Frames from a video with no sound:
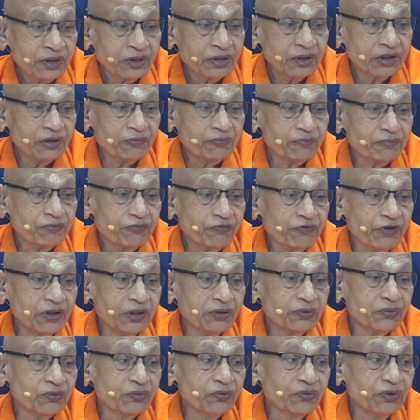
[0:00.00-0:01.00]
The
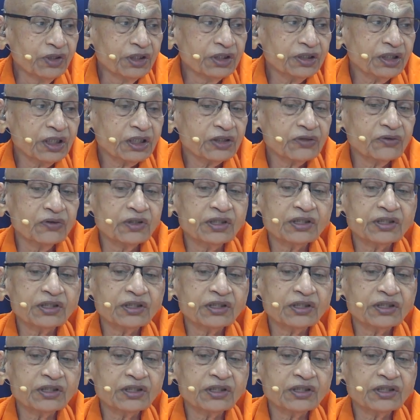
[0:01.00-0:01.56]
one who is actually